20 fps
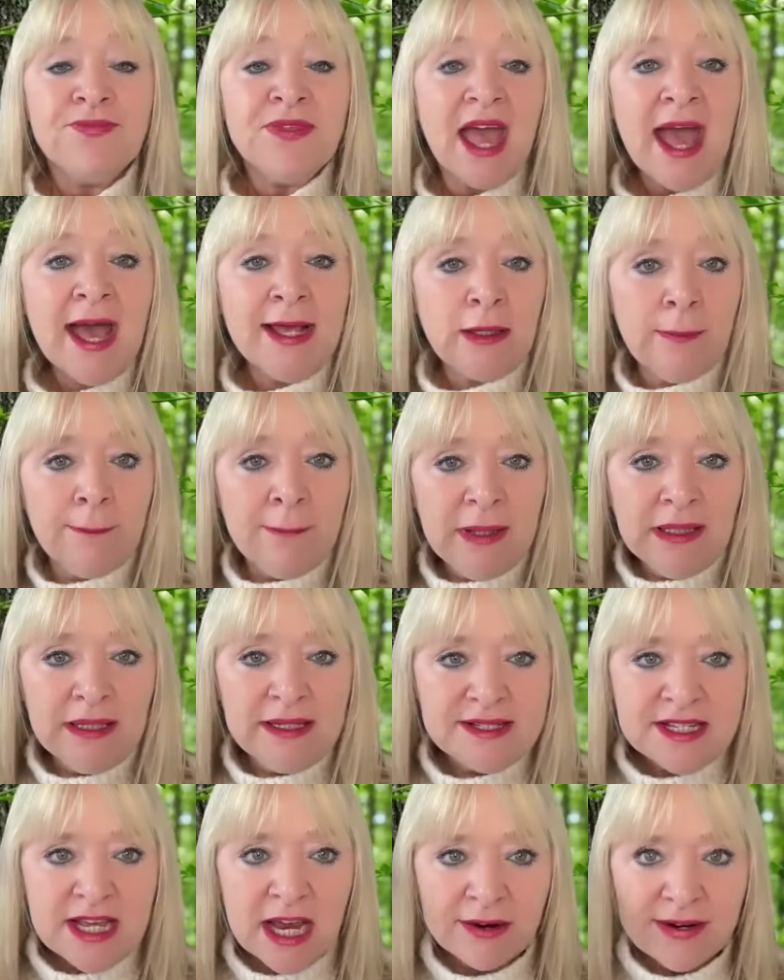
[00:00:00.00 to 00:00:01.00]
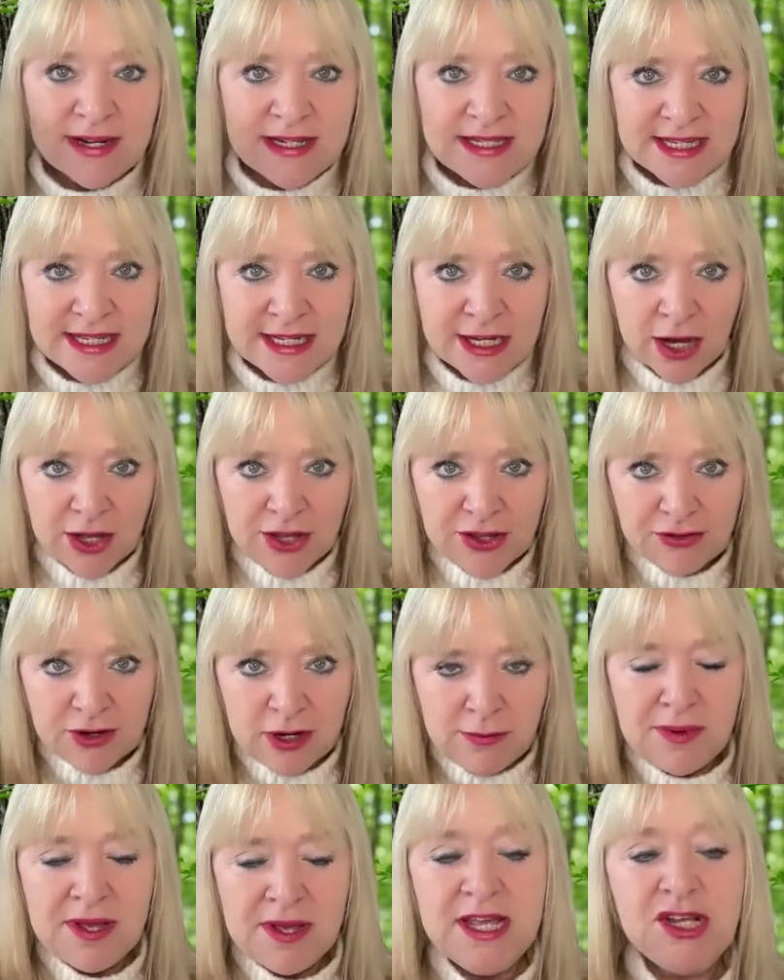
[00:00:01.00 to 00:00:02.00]
and a military
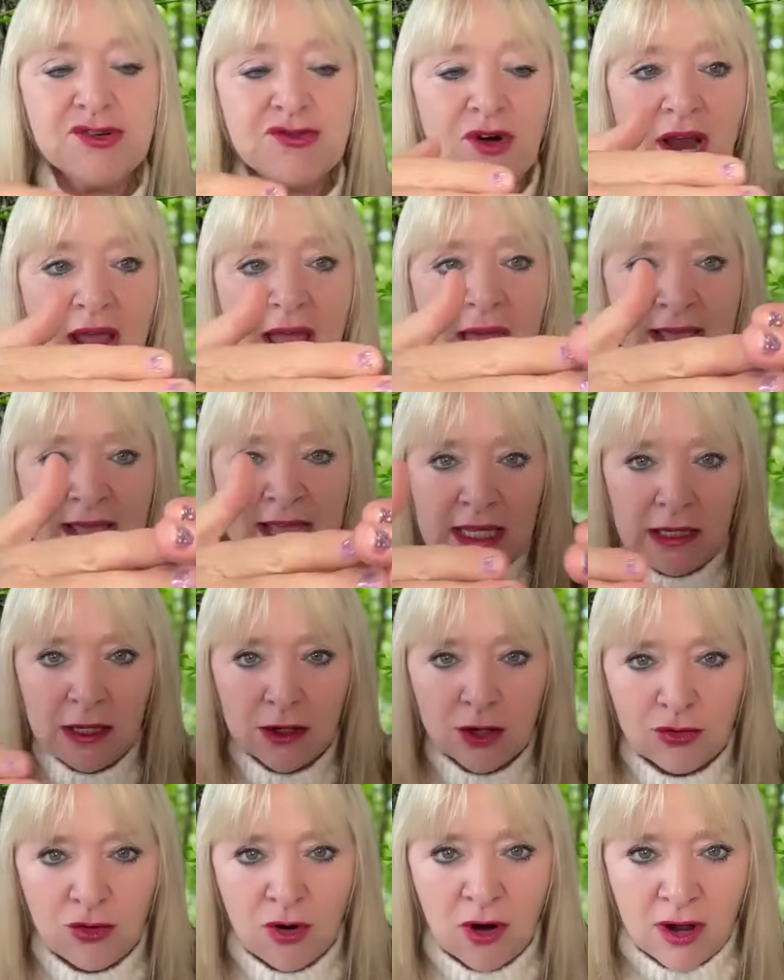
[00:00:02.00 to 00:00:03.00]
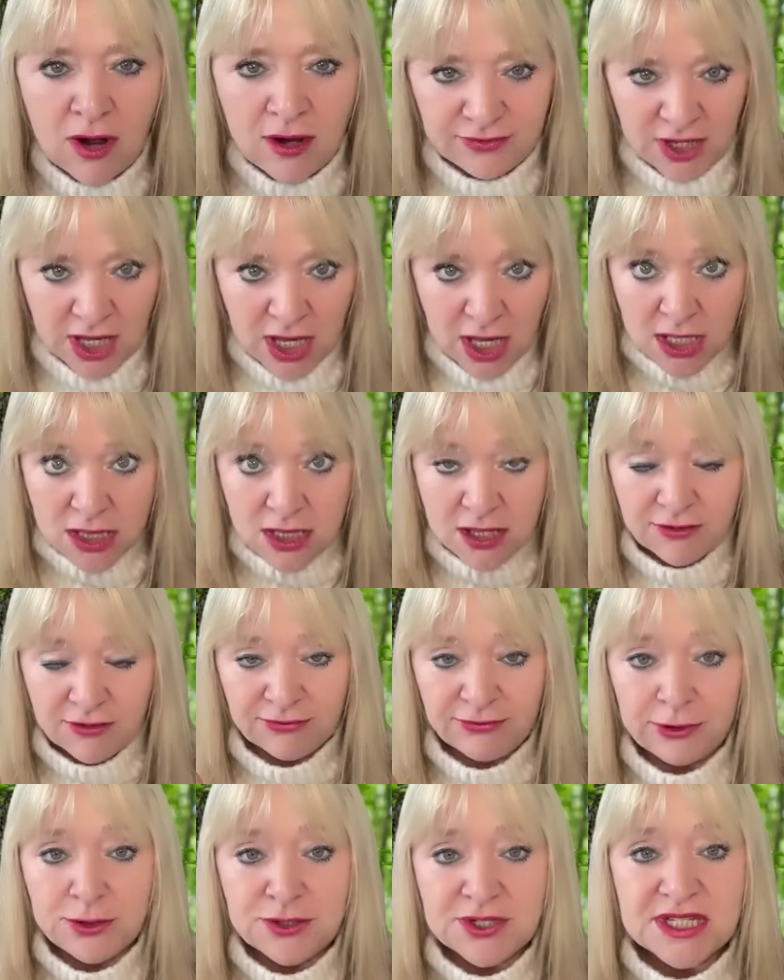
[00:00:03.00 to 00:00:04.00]
TR-3B triangular craft that
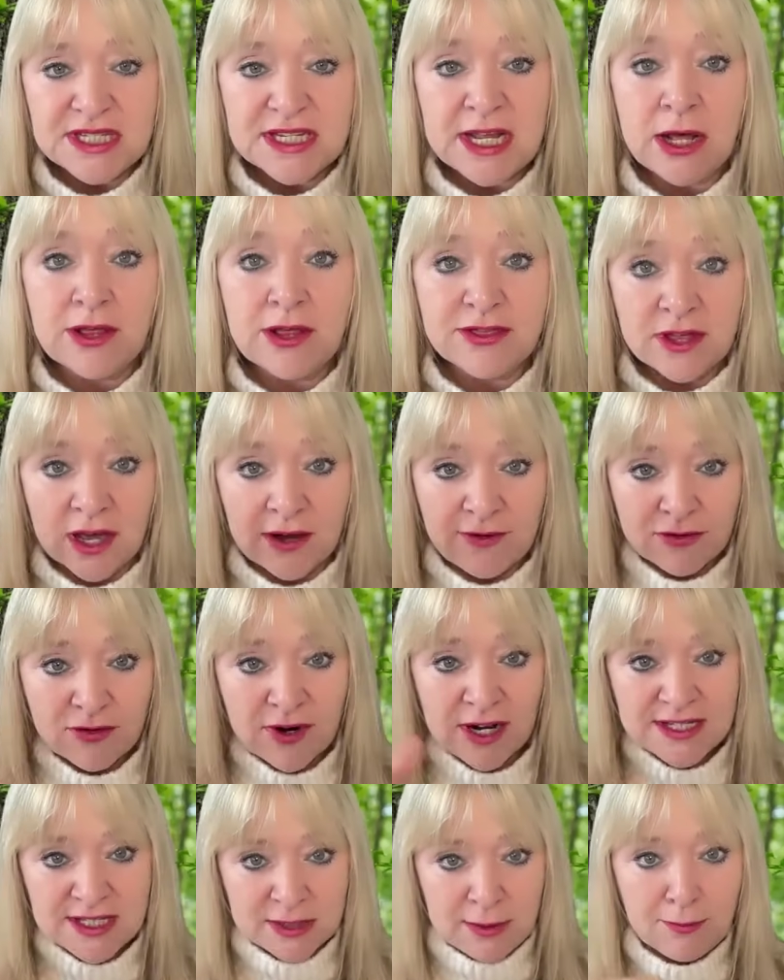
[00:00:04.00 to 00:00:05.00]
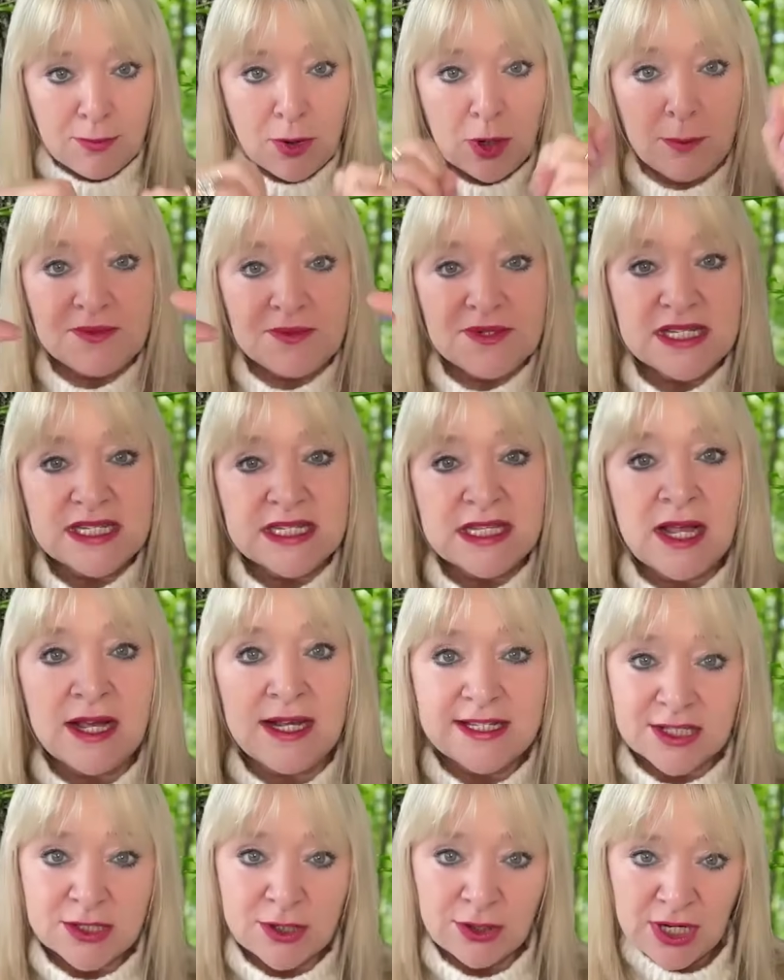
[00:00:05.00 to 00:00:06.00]
flew stealth over us and popped its
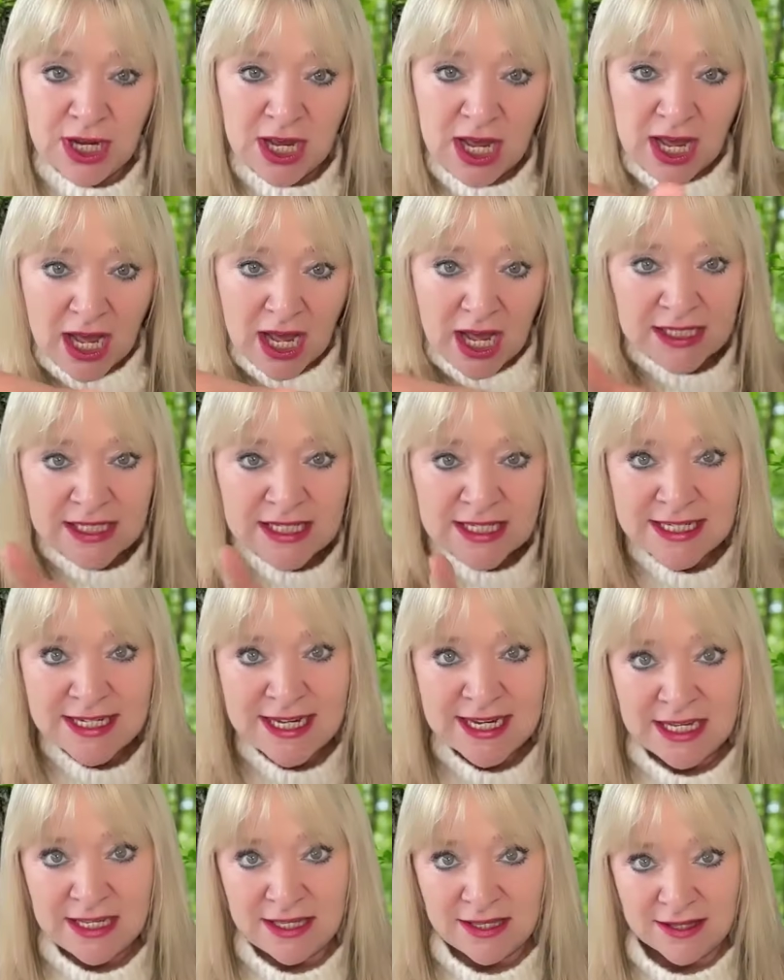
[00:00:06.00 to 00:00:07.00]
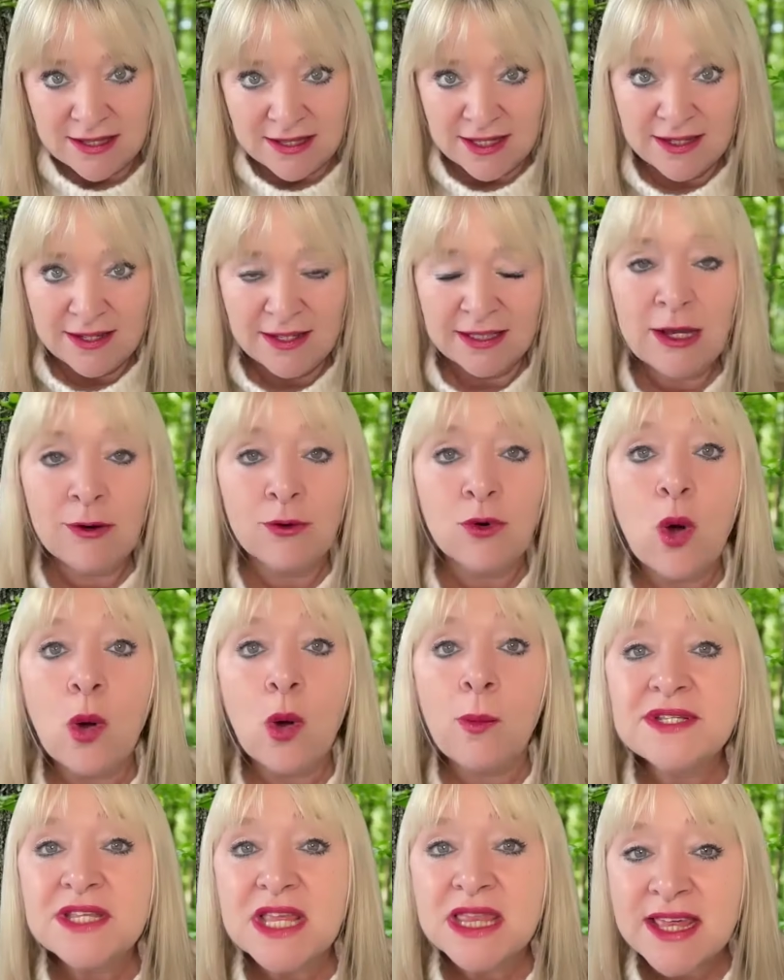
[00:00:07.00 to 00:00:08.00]
lights on underneath. And there were
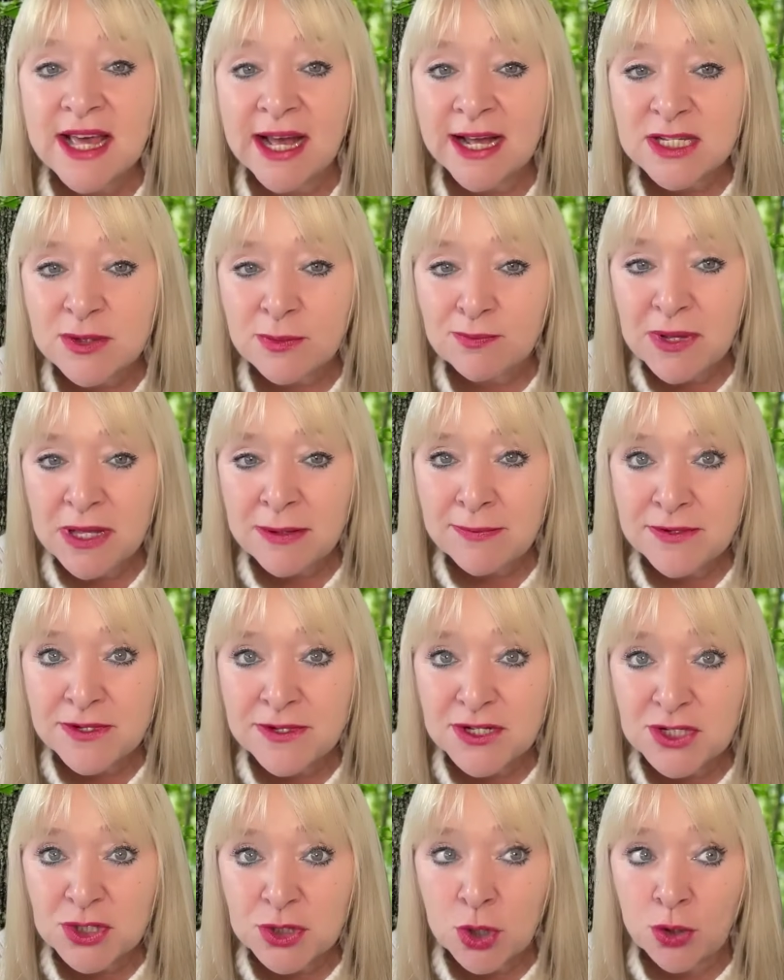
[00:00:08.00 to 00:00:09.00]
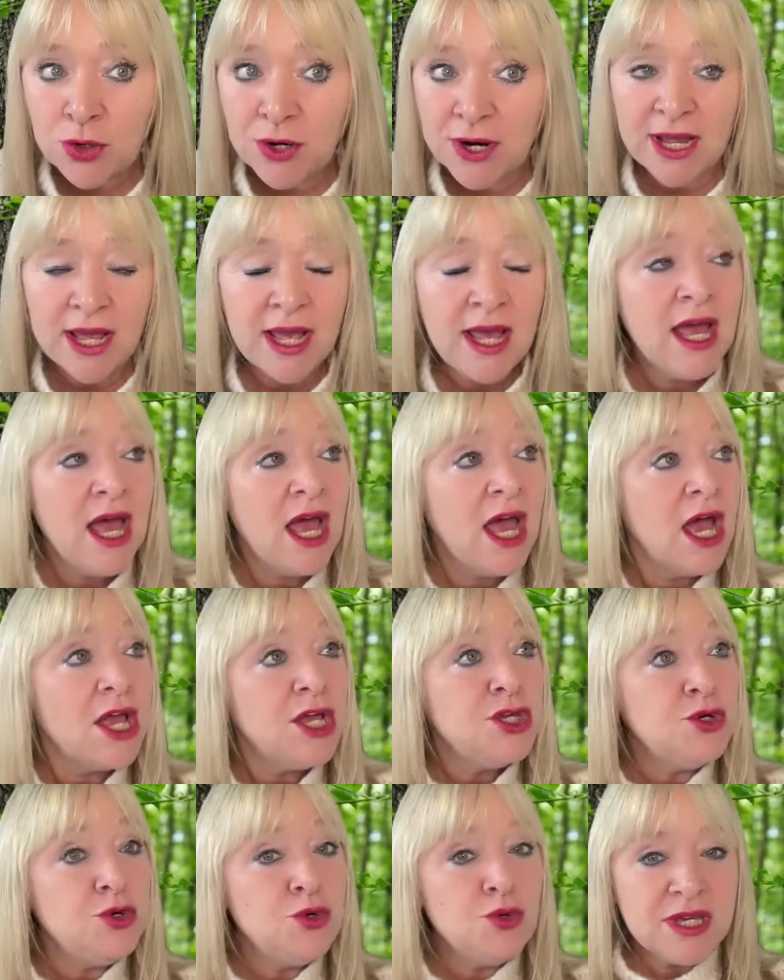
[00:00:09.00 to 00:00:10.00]
almost 1,000 people that saw it.
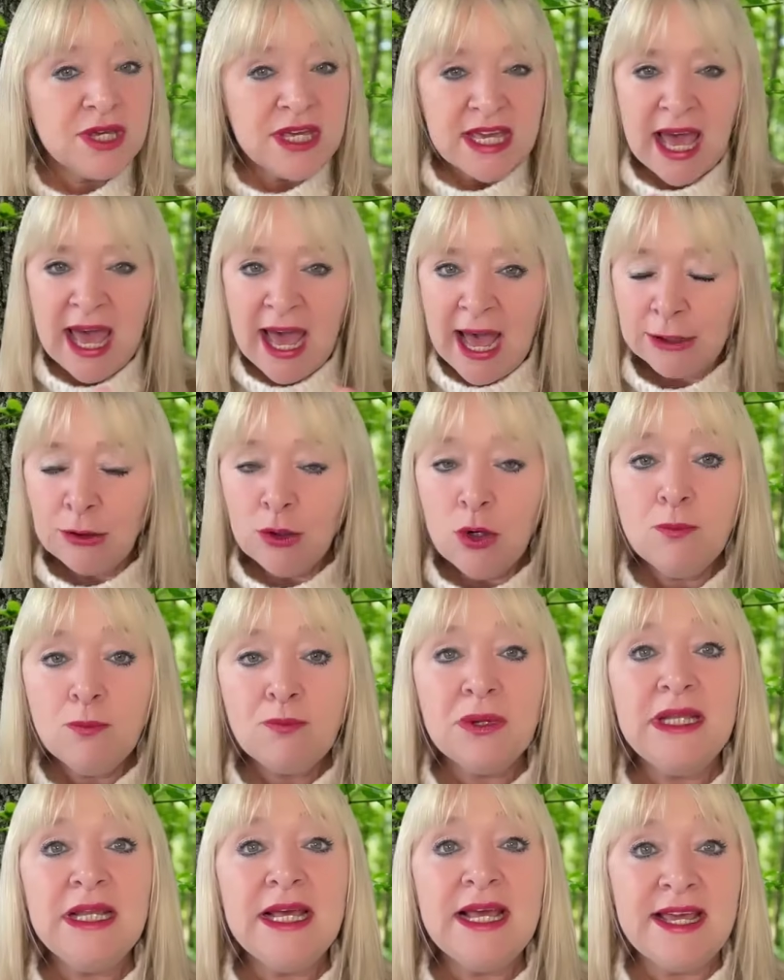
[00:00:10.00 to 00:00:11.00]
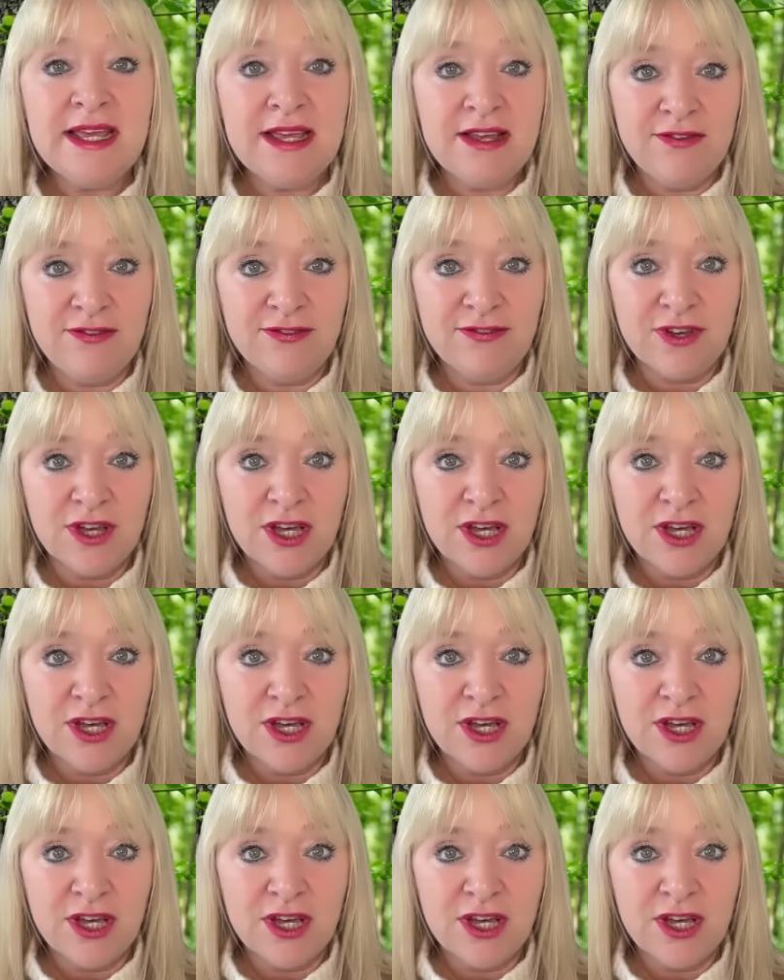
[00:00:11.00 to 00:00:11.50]
You cannot believe